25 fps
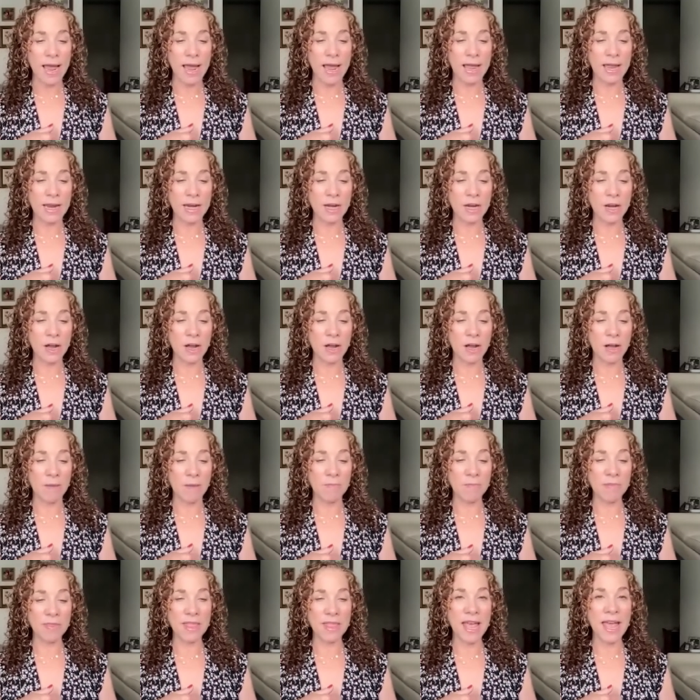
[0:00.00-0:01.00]
and
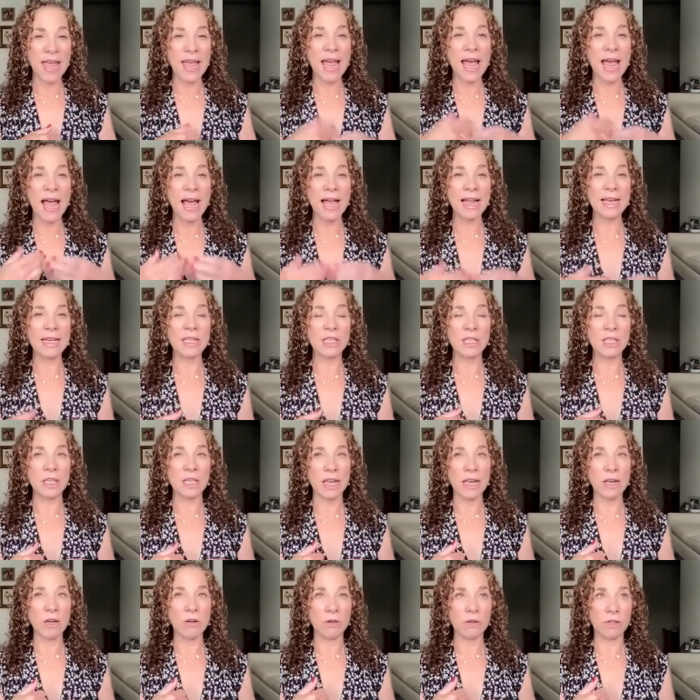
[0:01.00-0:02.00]
um, they had
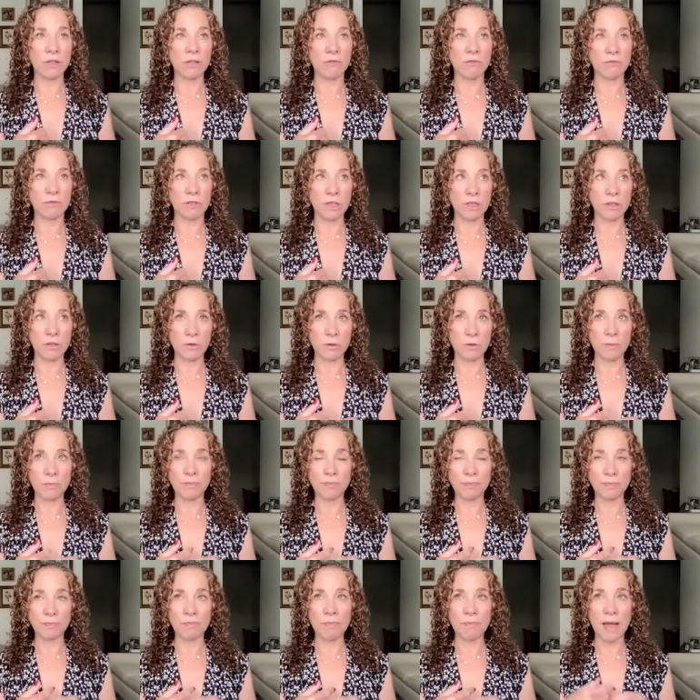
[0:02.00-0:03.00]
cycled
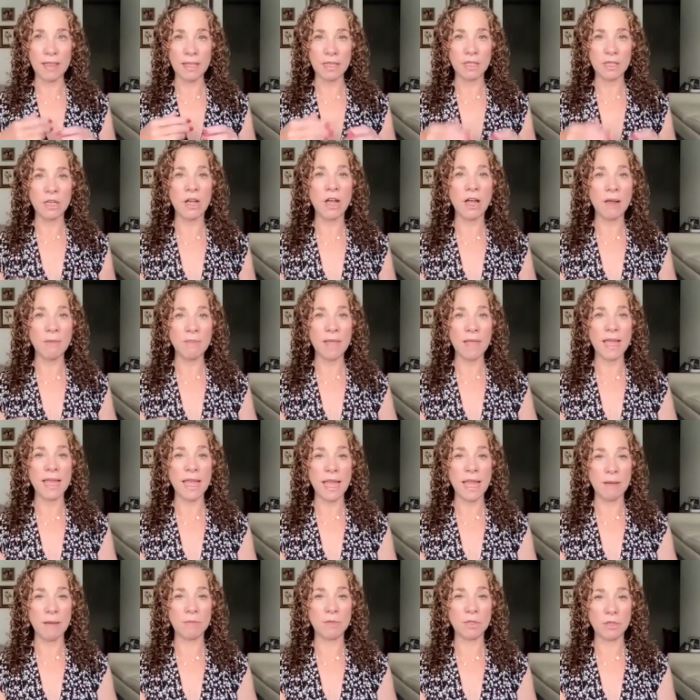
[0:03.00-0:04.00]
through by the time they
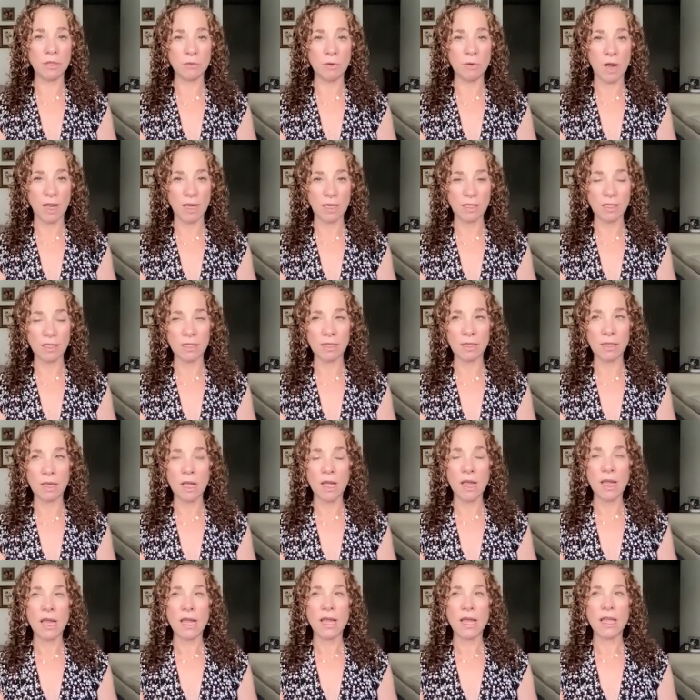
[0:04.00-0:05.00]
came to us,
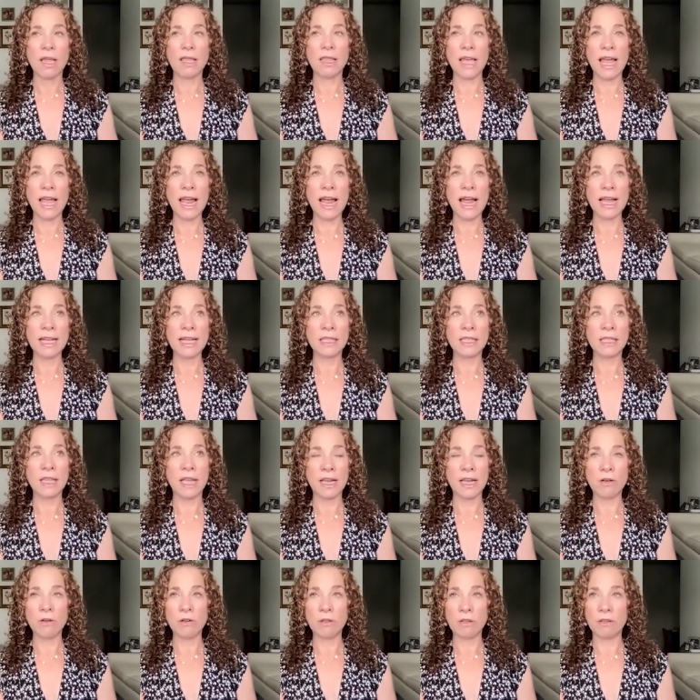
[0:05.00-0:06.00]
they had
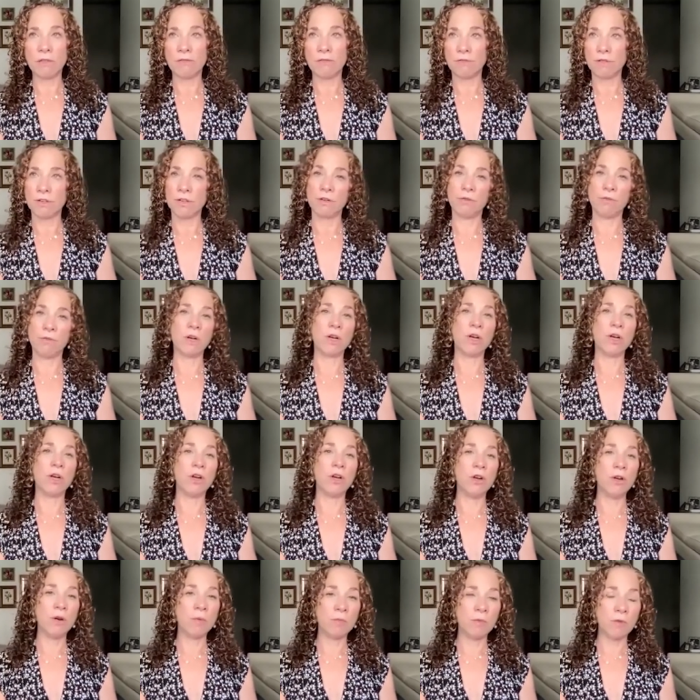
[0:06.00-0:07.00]
cycled through
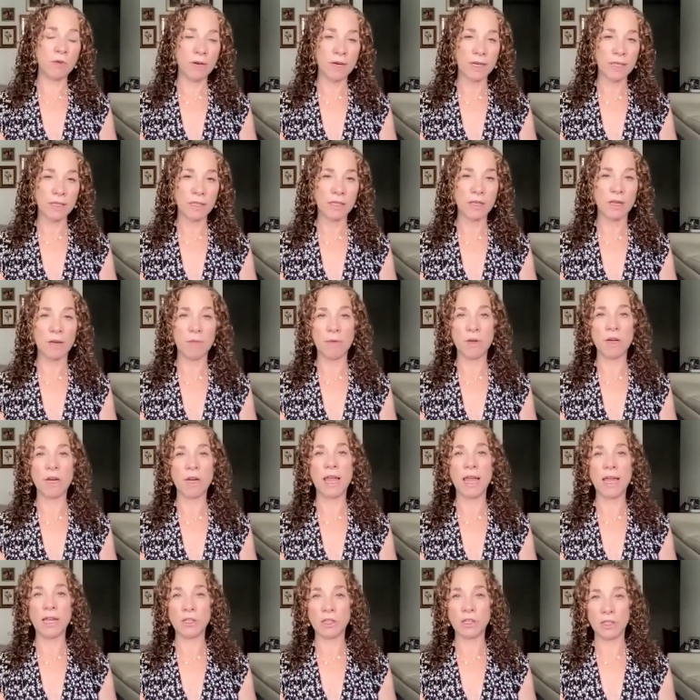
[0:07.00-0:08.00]
numerous
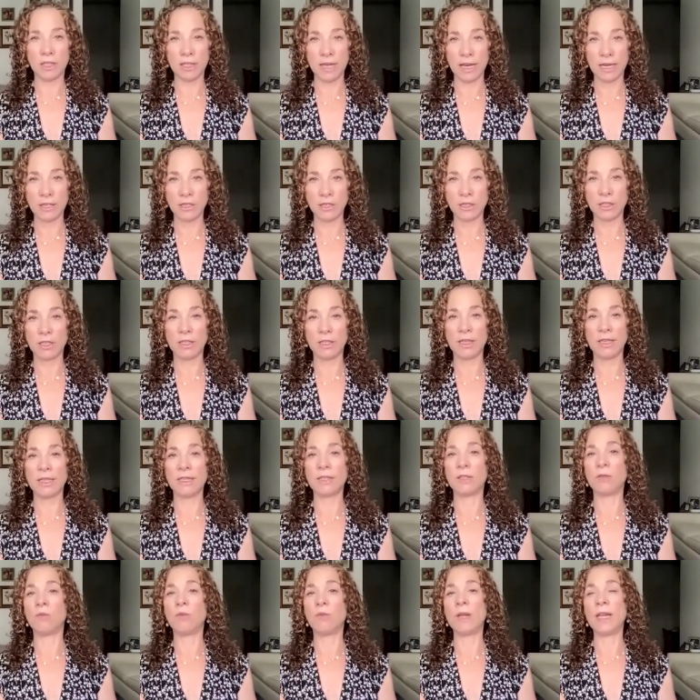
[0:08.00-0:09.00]
communications
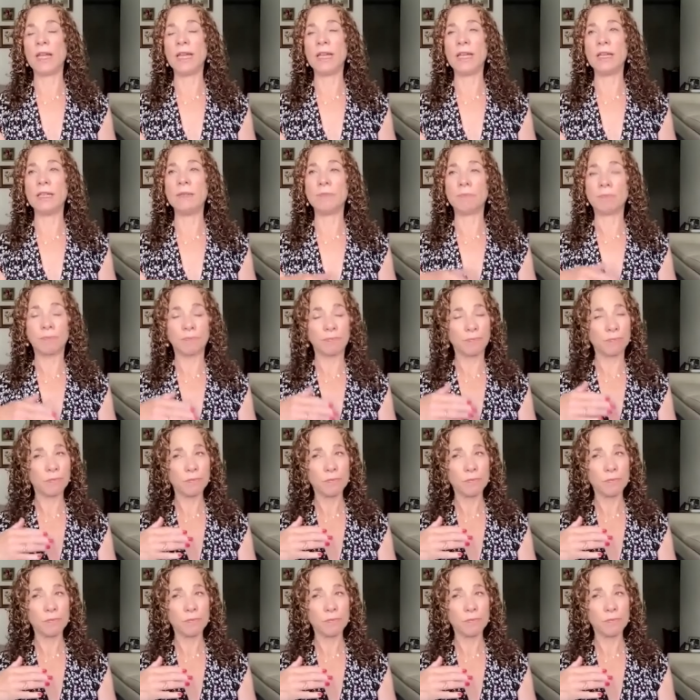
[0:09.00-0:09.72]
agencies. We